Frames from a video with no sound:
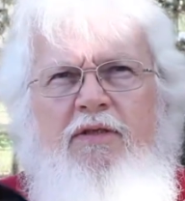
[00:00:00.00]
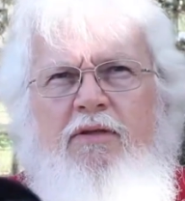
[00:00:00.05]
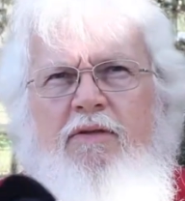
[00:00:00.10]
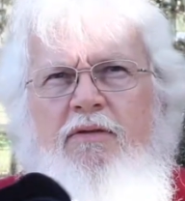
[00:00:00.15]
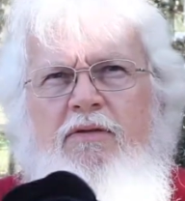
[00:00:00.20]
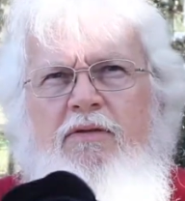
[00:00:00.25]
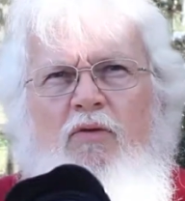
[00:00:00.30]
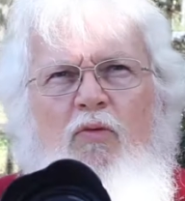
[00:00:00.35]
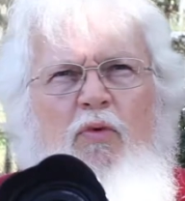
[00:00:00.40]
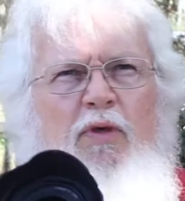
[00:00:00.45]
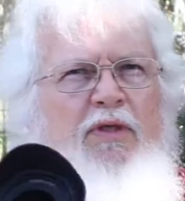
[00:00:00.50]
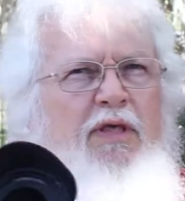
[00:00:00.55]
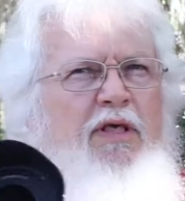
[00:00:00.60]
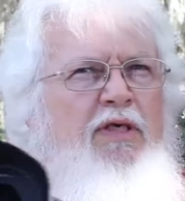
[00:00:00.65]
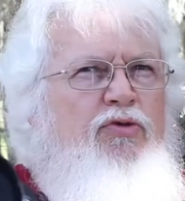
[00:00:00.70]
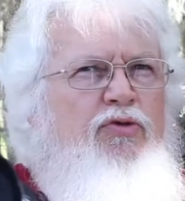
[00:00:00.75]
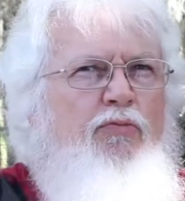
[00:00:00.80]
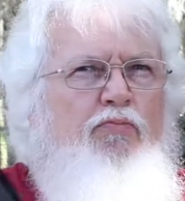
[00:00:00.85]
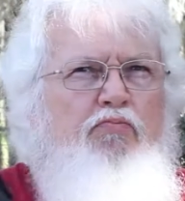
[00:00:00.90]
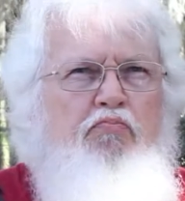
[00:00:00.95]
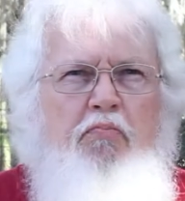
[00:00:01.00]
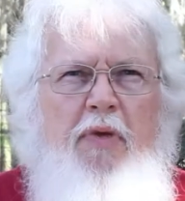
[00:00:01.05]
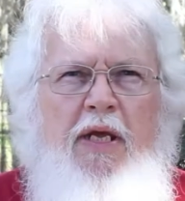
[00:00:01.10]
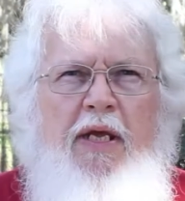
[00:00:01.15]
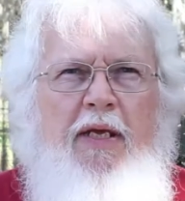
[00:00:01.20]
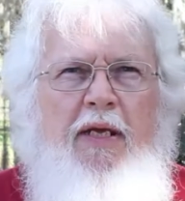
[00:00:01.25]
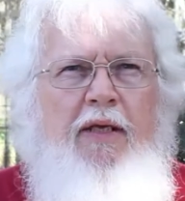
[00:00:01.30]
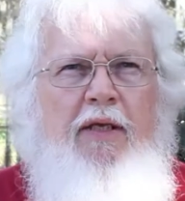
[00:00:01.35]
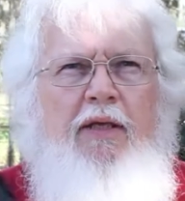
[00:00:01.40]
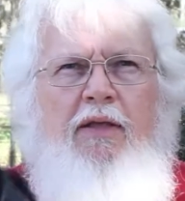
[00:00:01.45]
And the 1Ds are
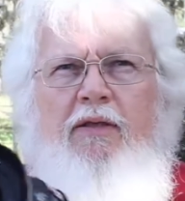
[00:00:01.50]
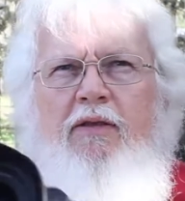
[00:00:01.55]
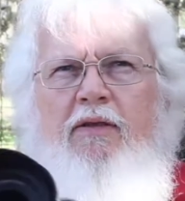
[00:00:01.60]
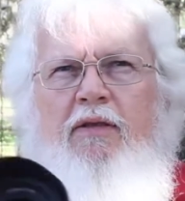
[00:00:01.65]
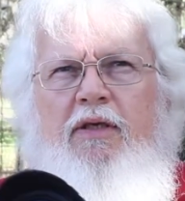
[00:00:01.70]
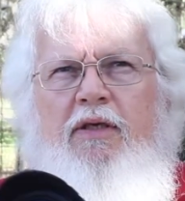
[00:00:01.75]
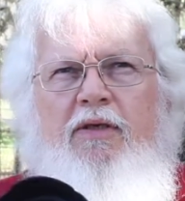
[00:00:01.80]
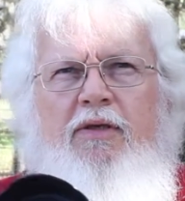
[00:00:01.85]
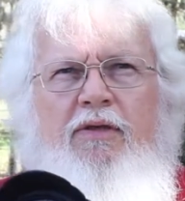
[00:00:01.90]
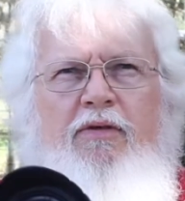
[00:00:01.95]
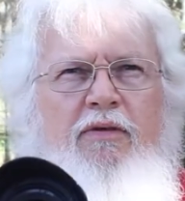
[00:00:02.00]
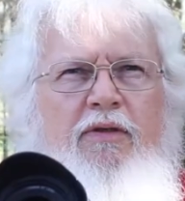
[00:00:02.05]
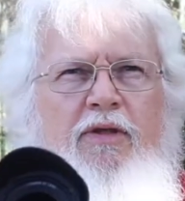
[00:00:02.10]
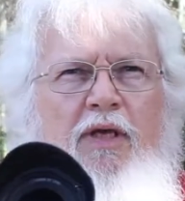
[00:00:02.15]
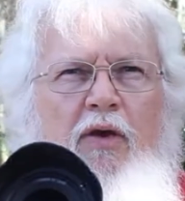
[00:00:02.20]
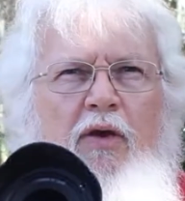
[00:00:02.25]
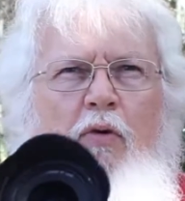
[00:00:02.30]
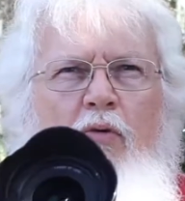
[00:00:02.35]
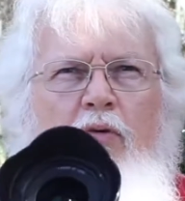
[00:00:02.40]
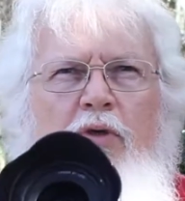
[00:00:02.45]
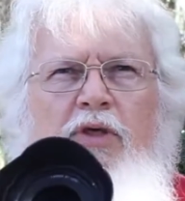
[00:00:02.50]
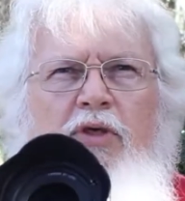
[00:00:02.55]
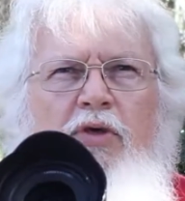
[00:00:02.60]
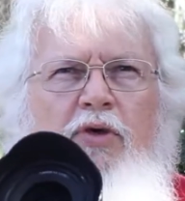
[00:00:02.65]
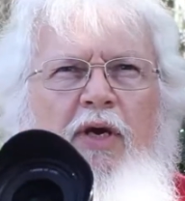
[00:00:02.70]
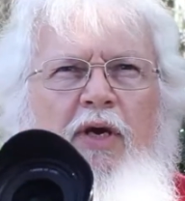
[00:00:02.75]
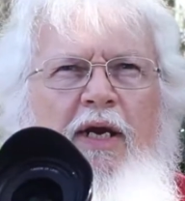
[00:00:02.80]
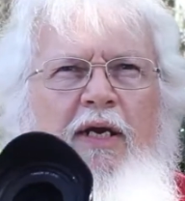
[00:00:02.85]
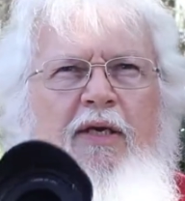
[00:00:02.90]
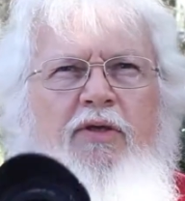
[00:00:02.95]
big, and you hold in
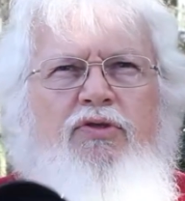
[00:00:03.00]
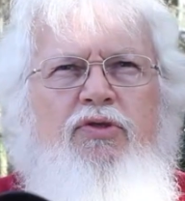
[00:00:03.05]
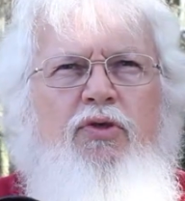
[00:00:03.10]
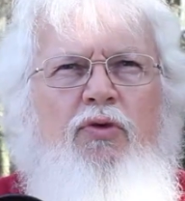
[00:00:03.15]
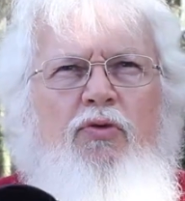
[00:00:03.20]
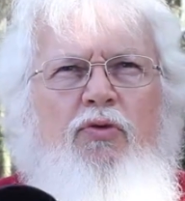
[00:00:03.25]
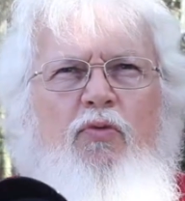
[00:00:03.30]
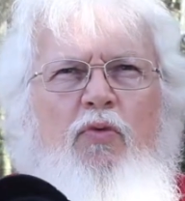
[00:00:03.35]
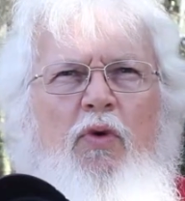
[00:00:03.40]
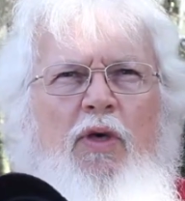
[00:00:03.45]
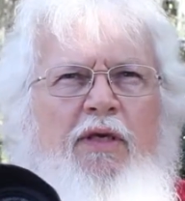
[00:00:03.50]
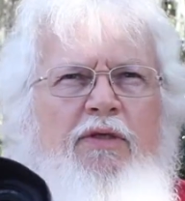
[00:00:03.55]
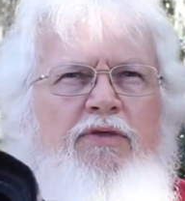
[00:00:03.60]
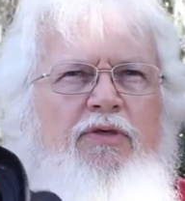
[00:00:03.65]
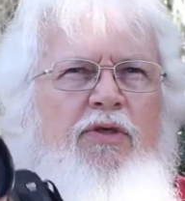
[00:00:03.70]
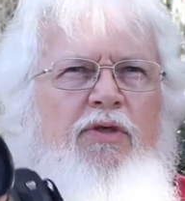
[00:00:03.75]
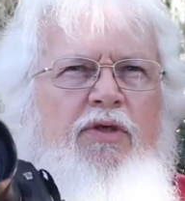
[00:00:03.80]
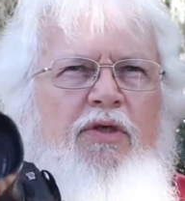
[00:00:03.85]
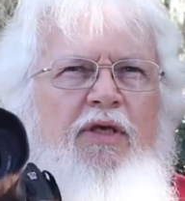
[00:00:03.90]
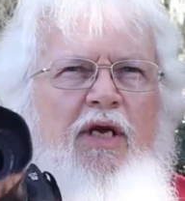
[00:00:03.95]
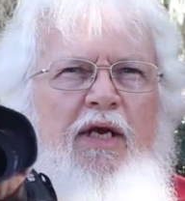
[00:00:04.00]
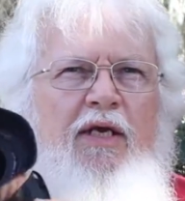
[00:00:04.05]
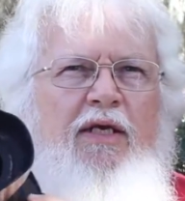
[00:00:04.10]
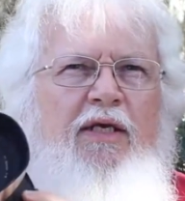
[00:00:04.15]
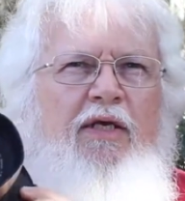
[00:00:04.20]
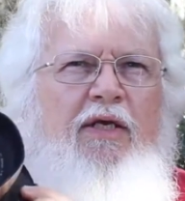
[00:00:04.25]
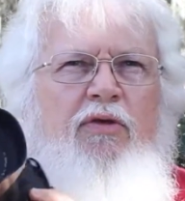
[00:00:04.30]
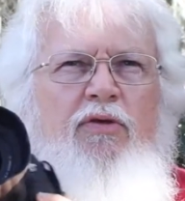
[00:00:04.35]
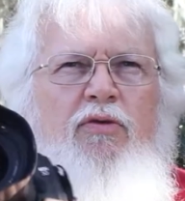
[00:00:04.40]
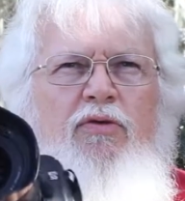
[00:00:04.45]
your hand a certain way, so you kind of
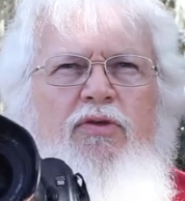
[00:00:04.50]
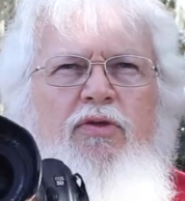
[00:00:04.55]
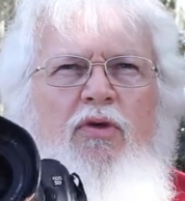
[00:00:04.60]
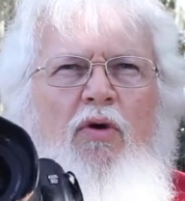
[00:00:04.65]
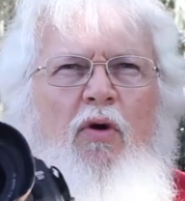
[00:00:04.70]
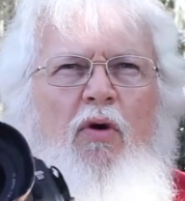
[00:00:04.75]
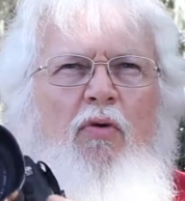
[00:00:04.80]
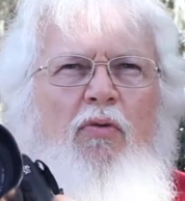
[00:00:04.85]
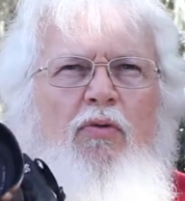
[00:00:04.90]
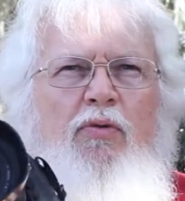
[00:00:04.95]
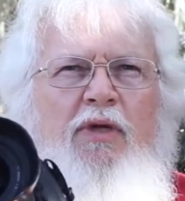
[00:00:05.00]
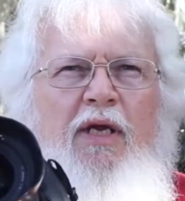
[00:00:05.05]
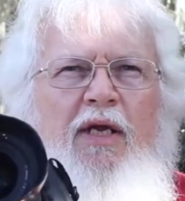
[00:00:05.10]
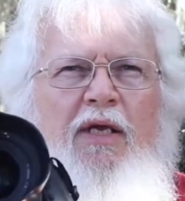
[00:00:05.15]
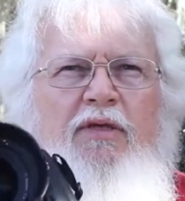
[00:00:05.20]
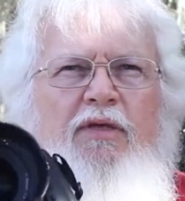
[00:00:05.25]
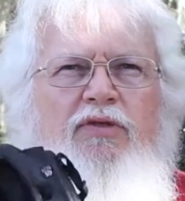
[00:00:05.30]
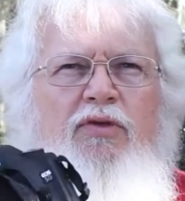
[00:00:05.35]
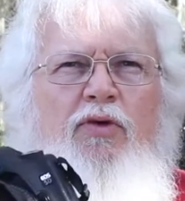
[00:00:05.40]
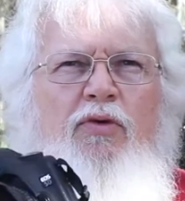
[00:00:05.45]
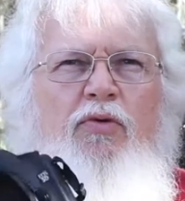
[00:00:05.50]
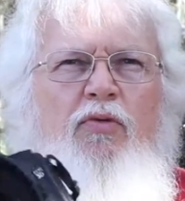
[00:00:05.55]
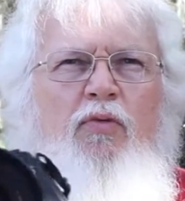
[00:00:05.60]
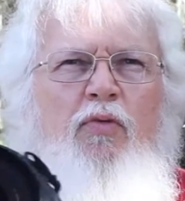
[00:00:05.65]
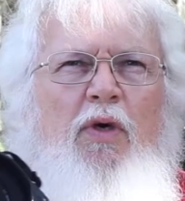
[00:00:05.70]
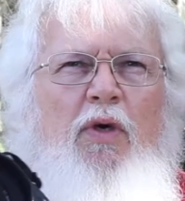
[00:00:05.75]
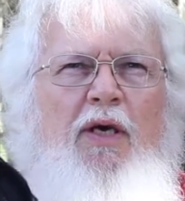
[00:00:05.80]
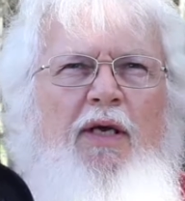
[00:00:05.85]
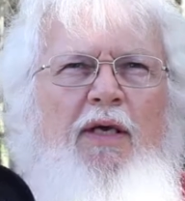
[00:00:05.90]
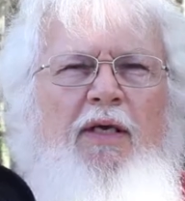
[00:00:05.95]
get used to holding that a certain
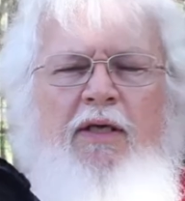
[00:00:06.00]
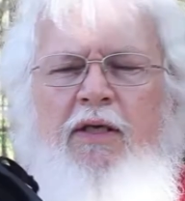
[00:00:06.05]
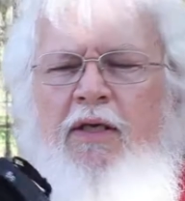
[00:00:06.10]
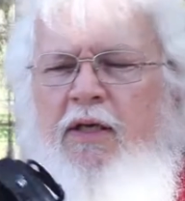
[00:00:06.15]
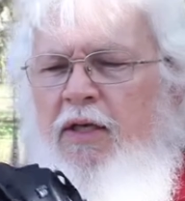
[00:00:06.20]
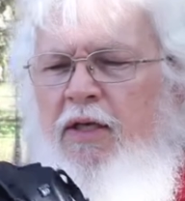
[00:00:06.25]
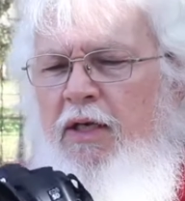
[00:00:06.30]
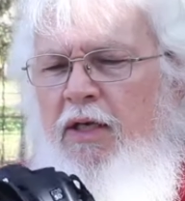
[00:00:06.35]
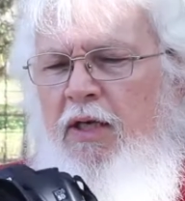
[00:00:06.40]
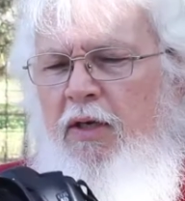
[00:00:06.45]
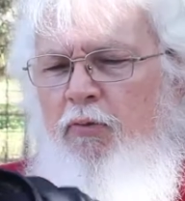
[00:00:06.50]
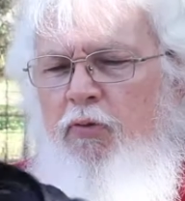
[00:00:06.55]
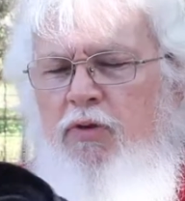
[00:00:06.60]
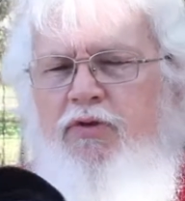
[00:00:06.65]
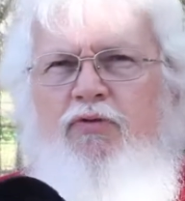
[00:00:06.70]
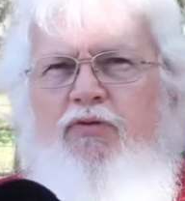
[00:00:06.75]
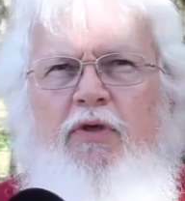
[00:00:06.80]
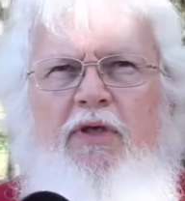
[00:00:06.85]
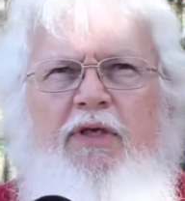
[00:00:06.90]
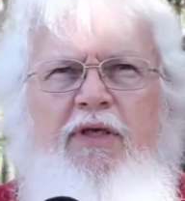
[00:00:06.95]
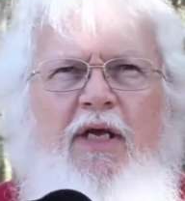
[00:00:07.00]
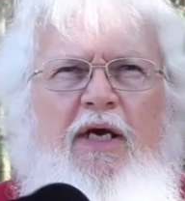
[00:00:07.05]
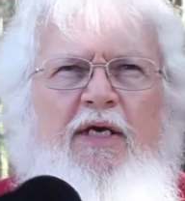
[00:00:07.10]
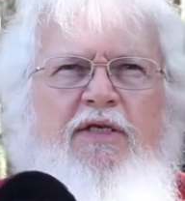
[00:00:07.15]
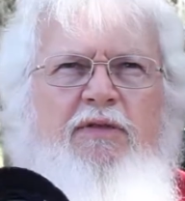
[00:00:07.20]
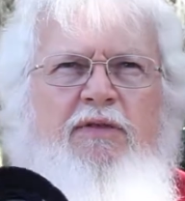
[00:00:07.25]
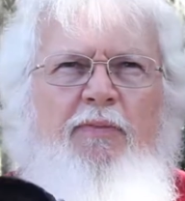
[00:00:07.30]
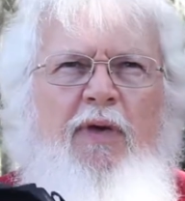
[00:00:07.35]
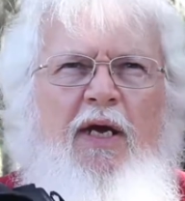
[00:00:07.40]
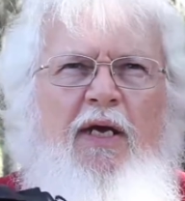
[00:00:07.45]
way. And what's really
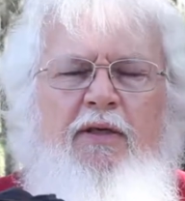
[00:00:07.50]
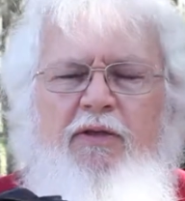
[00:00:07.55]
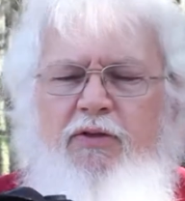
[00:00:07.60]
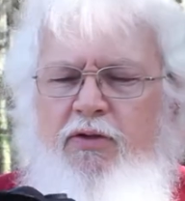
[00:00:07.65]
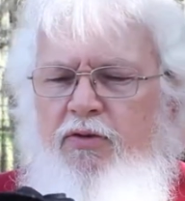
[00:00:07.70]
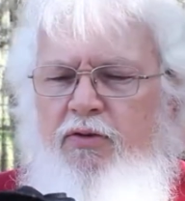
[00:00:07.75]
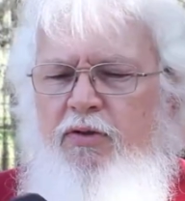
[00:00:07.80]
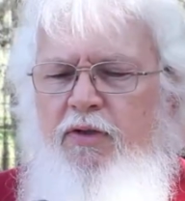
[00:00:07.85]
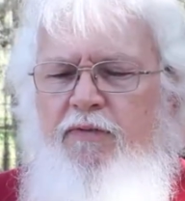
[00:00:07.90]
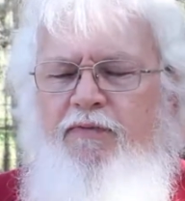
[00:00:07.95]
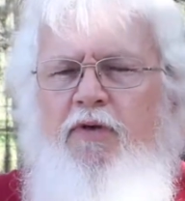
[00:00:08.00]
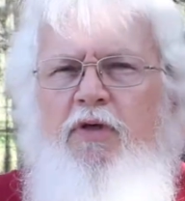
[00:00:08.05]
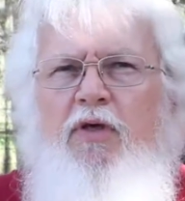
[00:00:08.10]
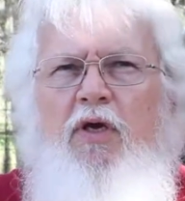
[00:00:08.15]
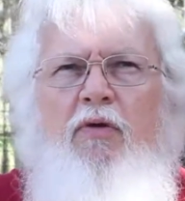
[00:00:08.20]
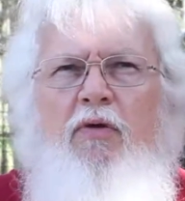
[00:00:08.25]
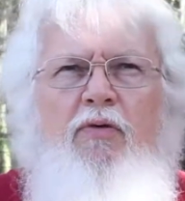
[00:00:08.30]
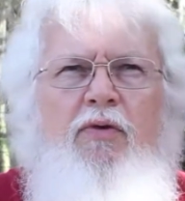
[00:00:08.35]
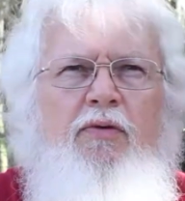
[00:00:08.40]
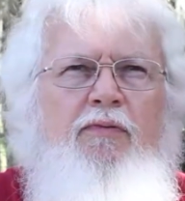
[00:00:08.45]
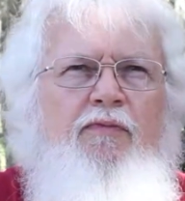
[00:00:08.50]
nice about it too, if you go